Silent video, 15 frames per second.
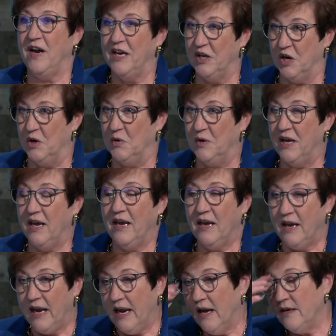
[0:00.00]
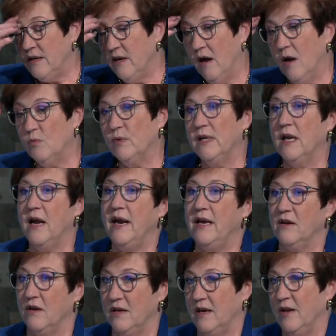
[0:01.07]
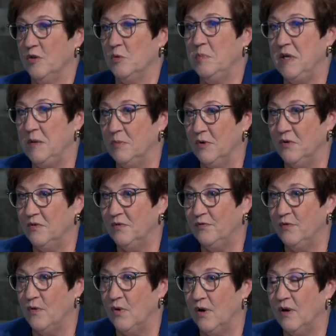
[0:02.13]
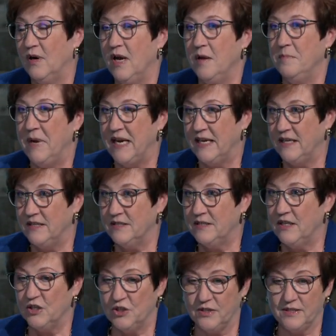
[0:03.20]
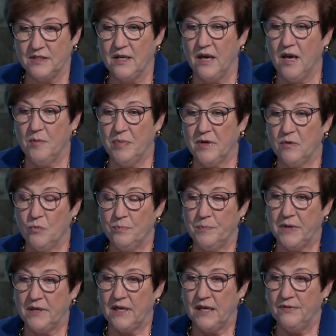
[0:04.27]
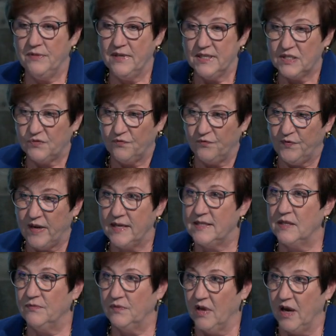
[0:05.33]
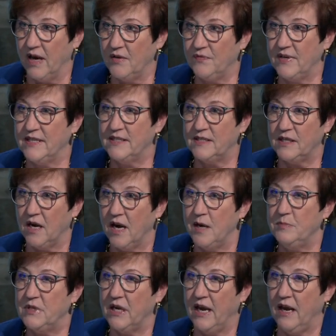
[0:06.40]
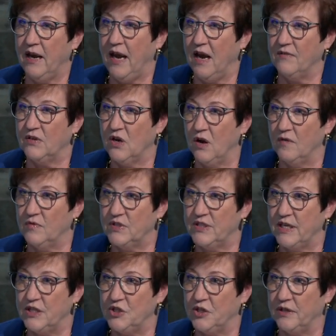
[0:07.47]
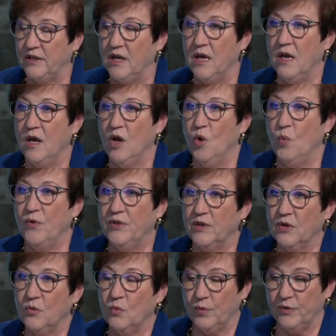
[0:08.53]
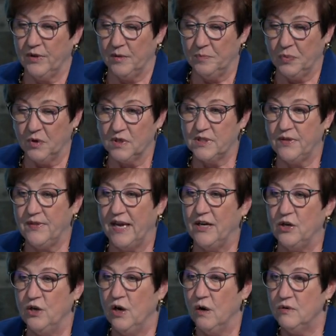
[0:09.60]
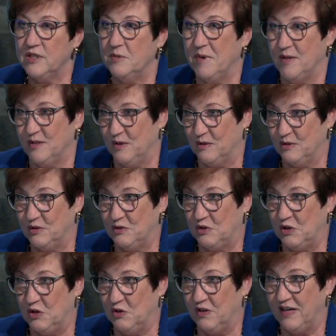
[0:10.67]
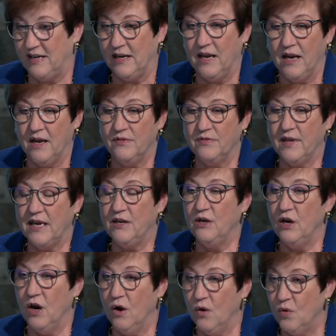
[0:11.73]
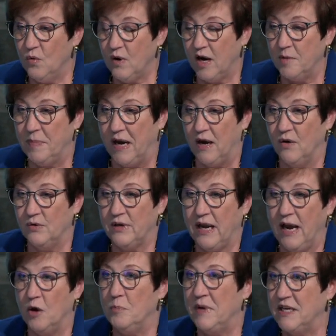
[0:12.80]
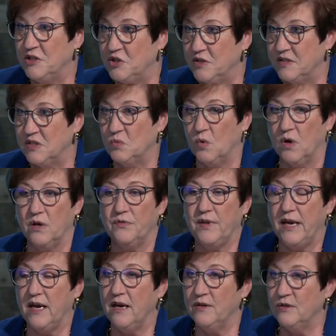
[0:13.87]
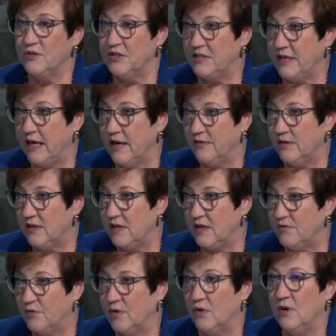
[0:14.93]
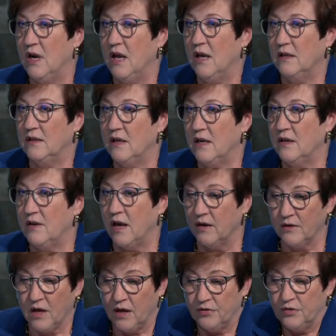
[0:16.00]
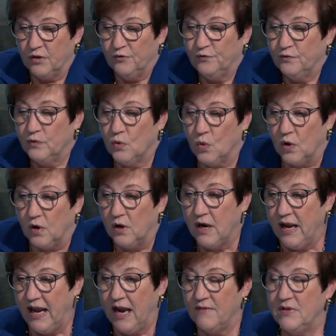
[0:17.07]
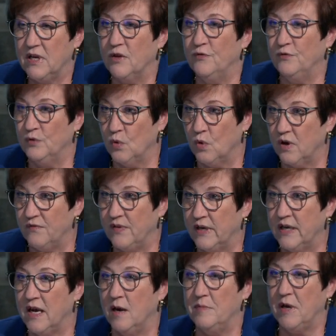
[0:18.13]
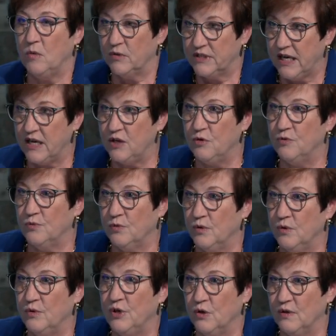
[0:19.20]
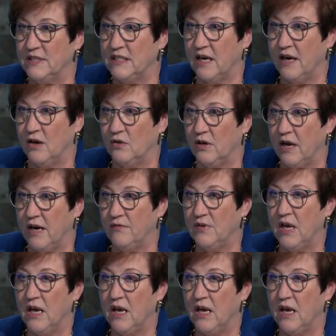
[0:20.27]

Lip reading: I go, and not relying on other people for making decisions. But in this phase of life, it's time to have a conversation with a person that knows about Social Security. They know about how pensions work. They understand the need for the floor, having a floor of income that will take you through your entire life.